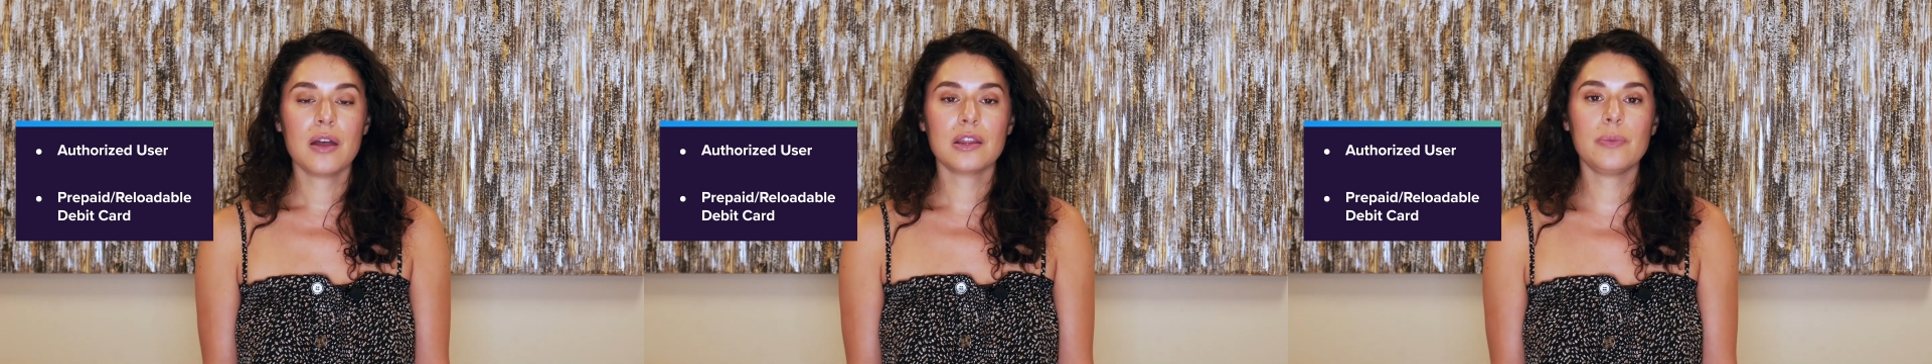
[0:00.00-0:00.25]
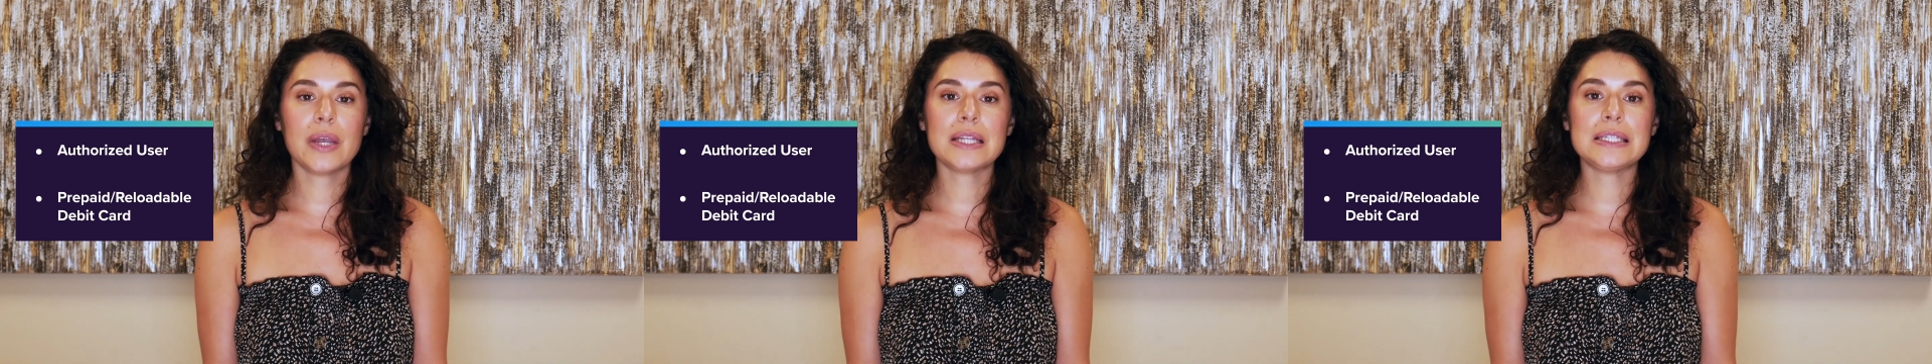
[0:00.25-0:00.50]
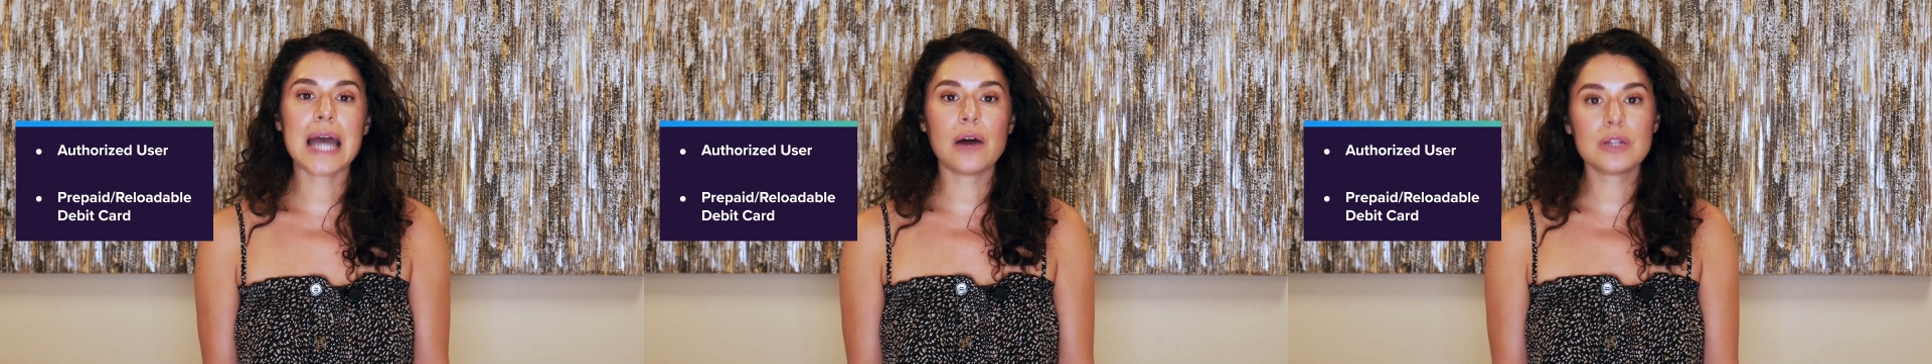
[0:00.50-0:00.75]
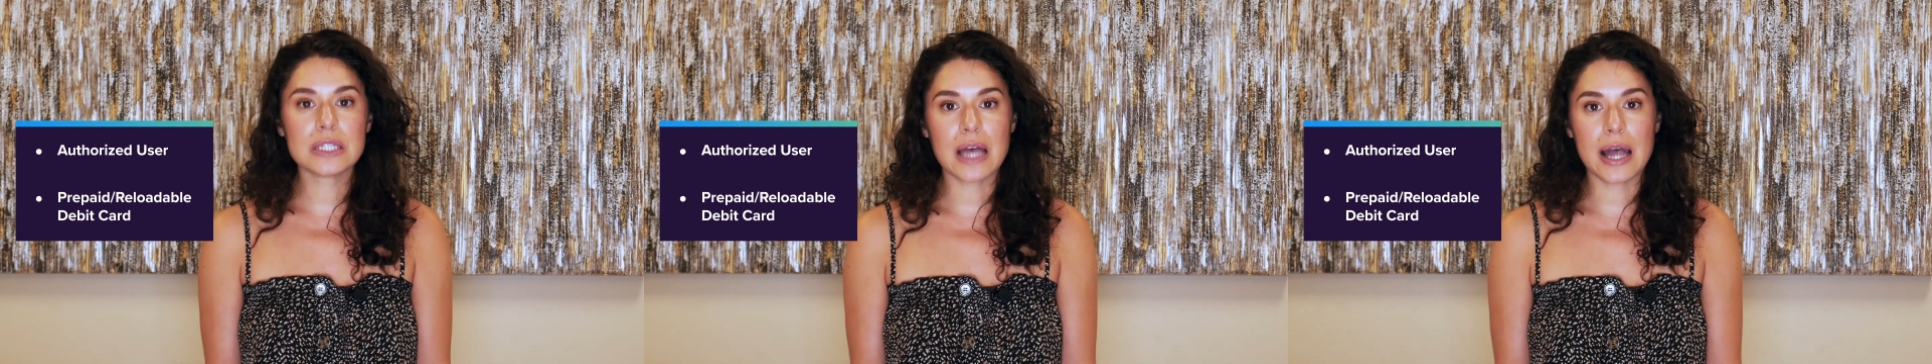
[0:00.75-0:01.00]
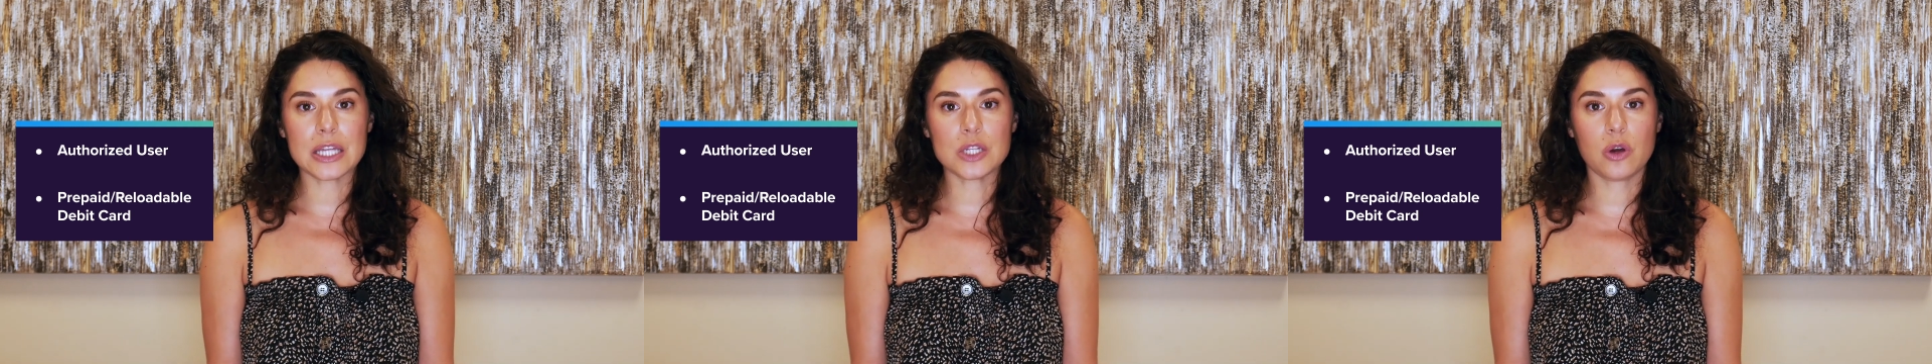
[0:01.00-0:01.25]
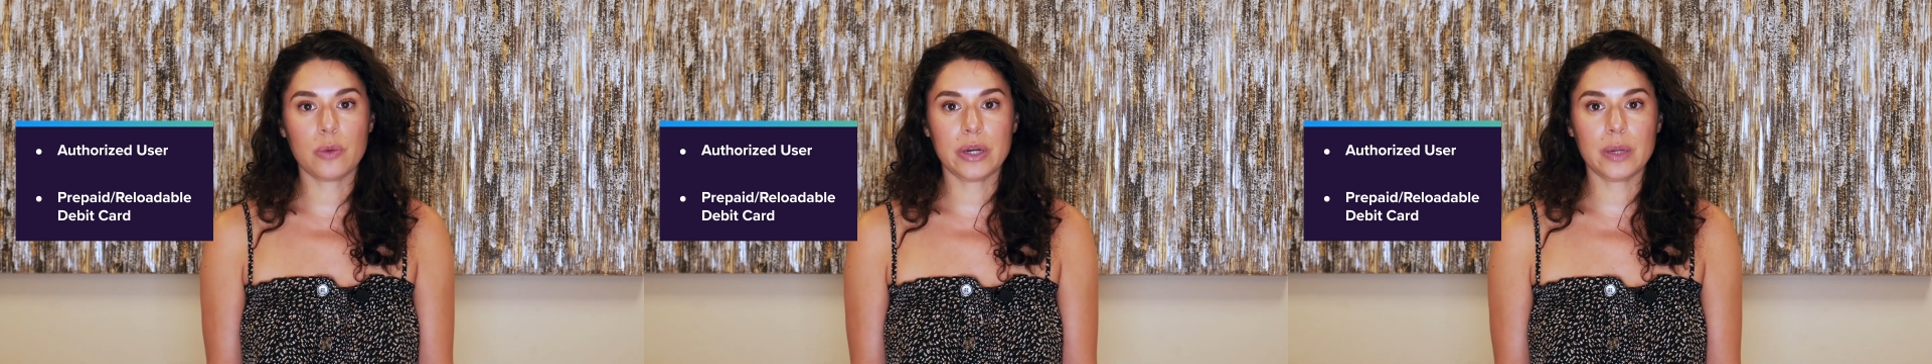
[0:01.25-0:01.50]
The big downside
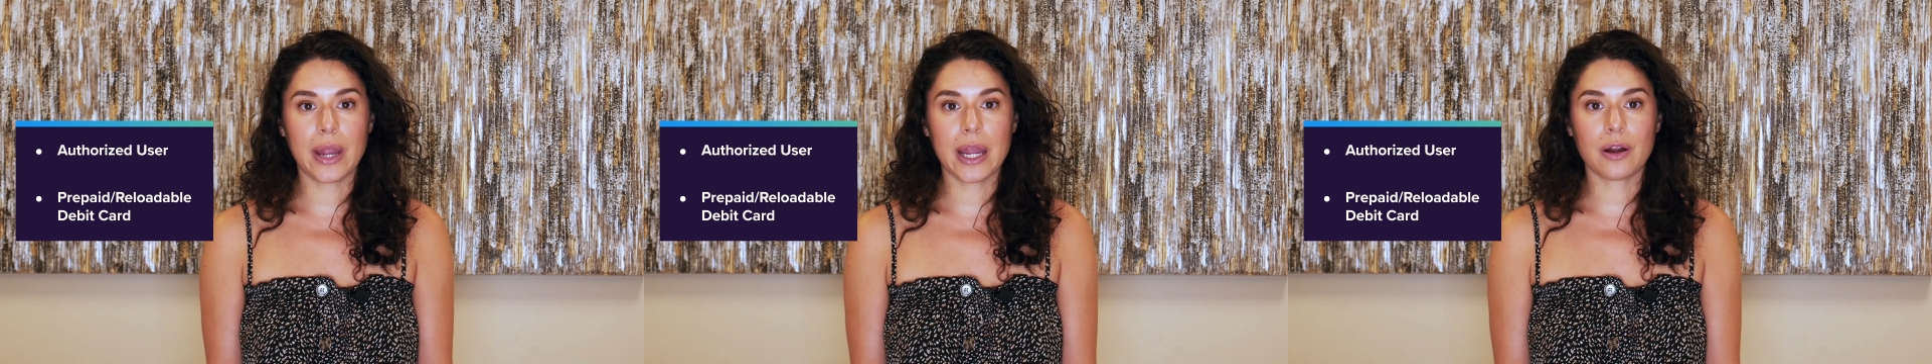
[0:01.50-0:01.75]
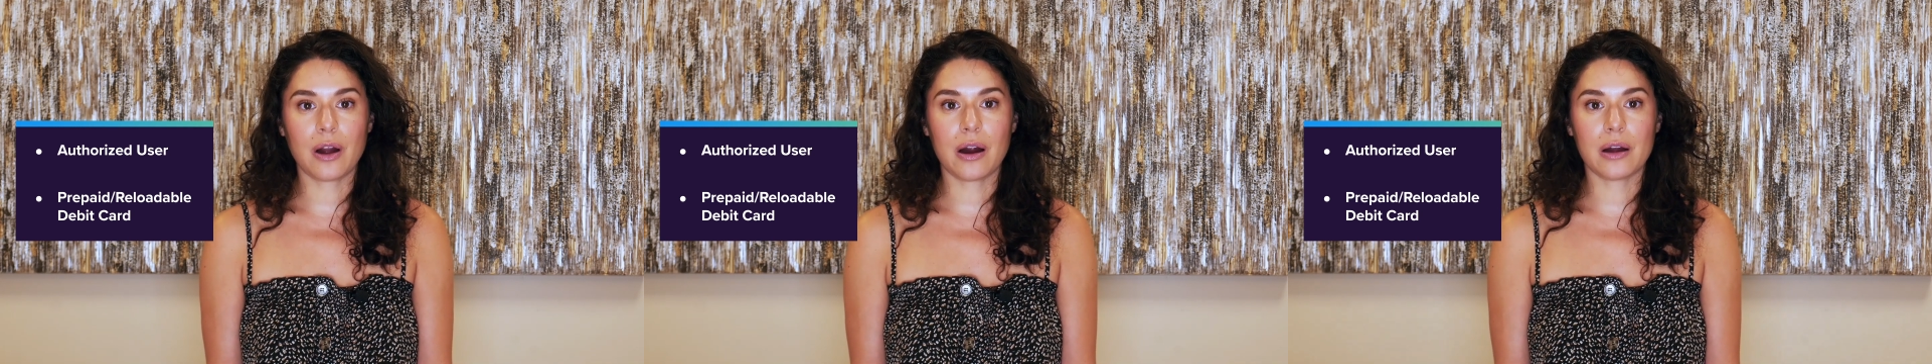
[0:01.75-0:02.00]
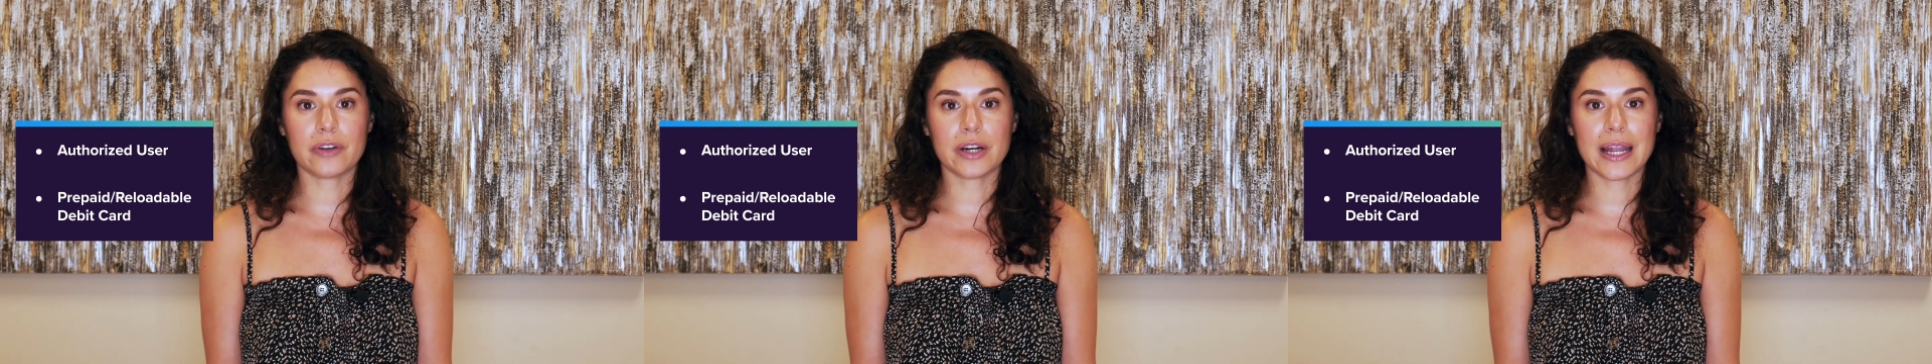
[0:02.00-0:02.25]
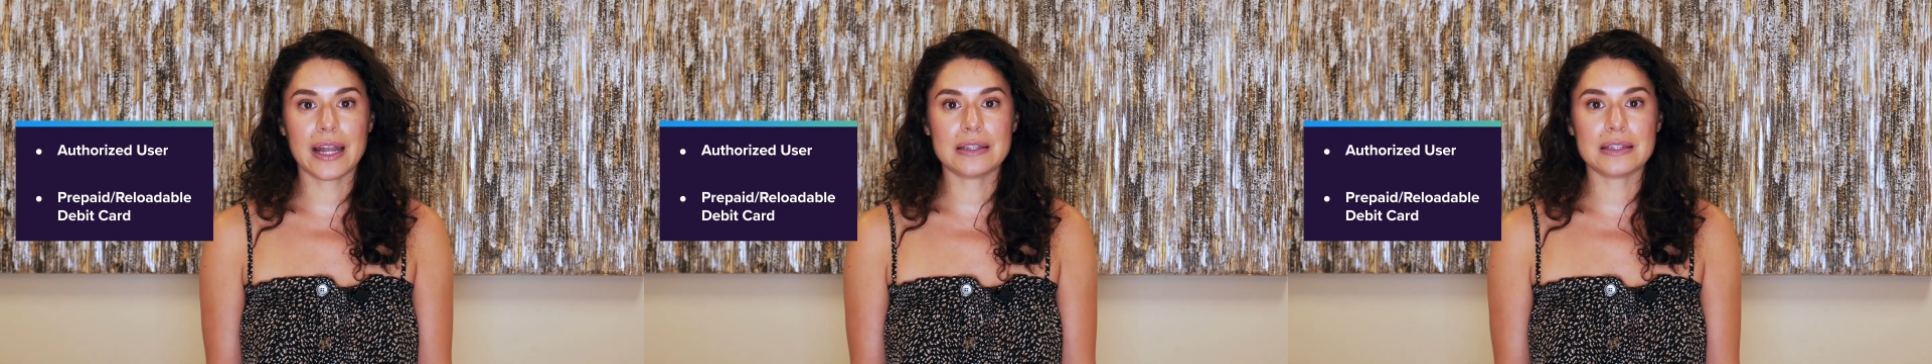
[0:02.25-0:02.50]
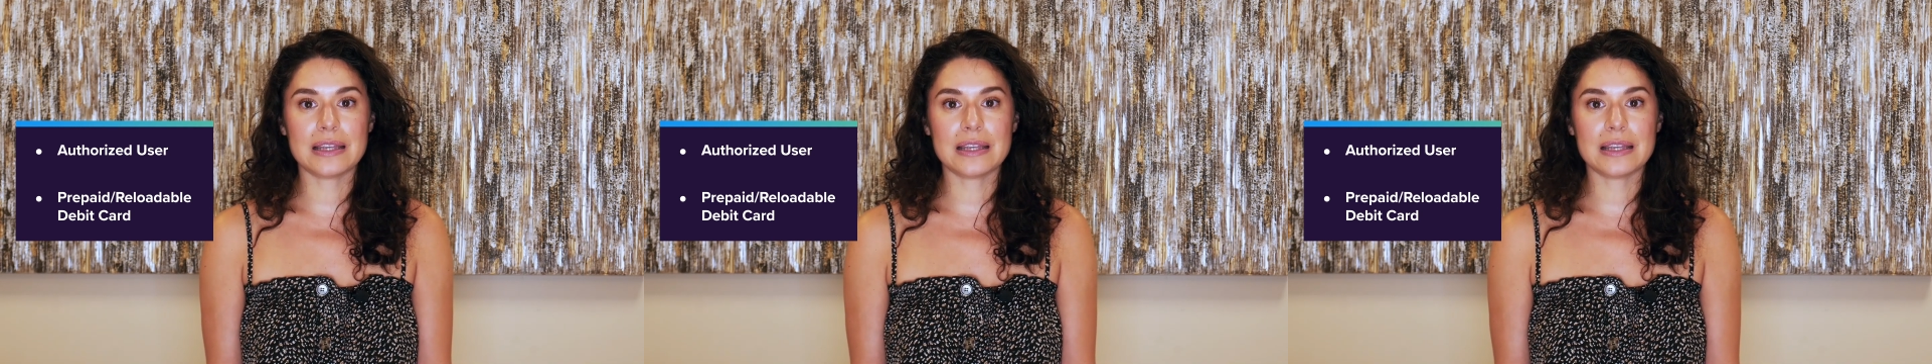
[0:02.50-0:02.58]
to a prepaid card for kids